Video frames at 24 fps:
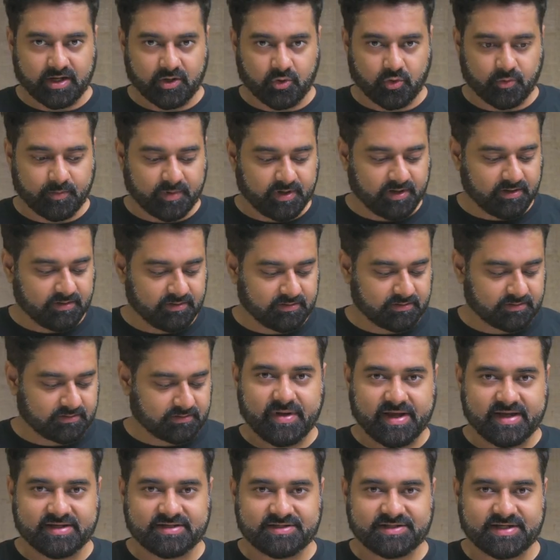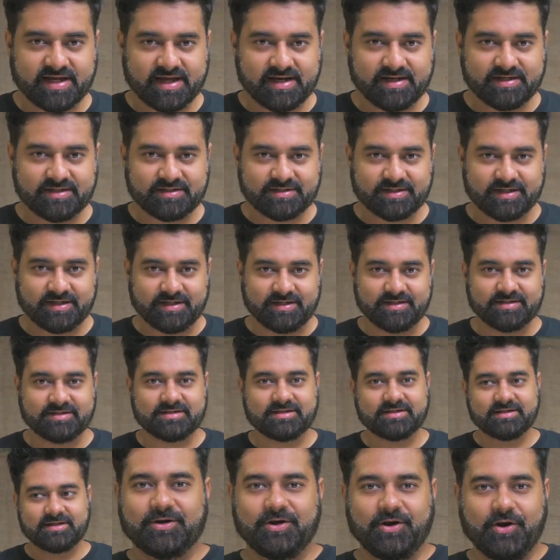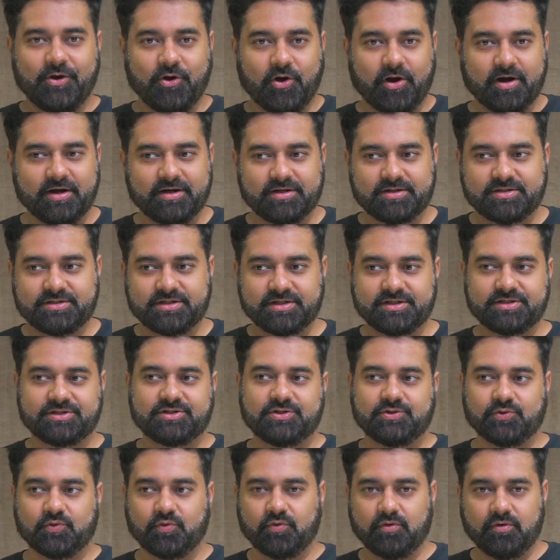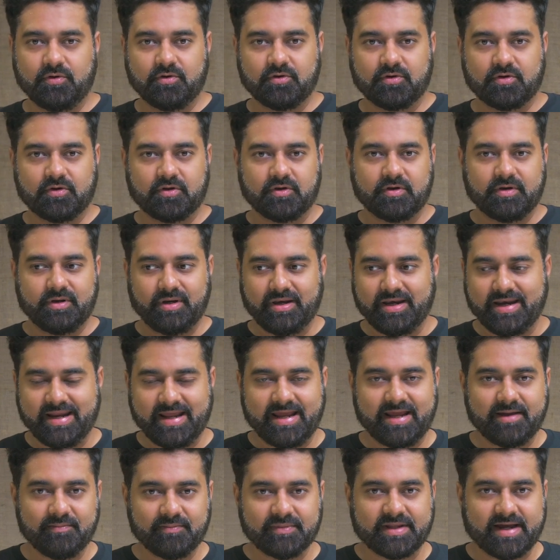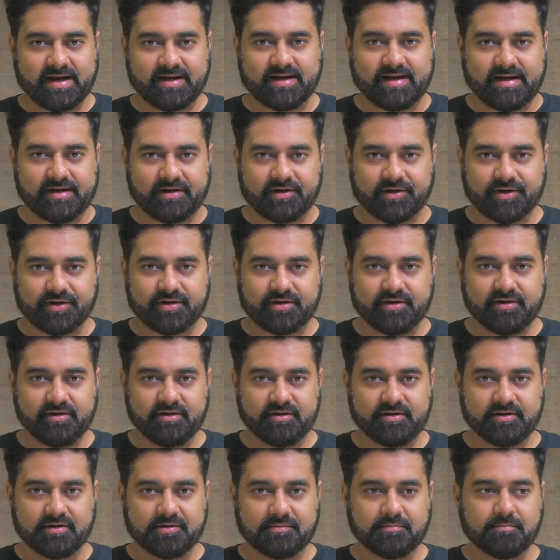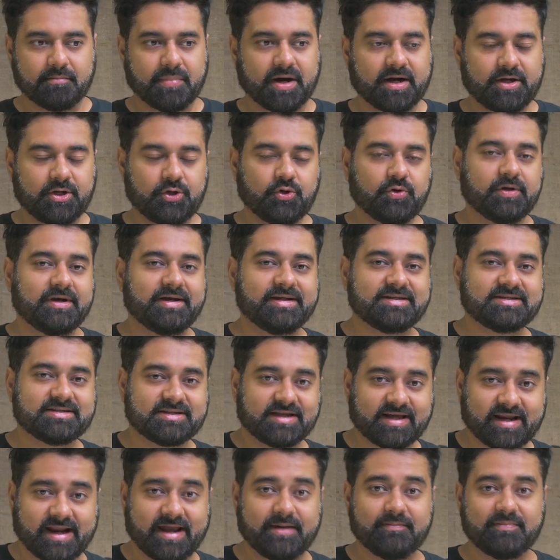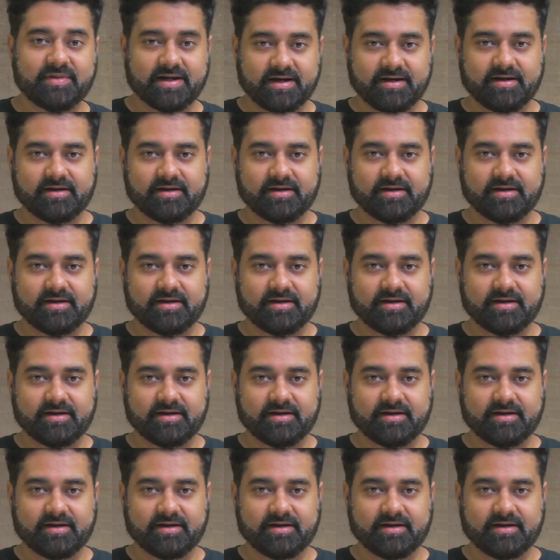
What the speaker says: aroma, biggest challenge is not just to name that ingredient, but to describe that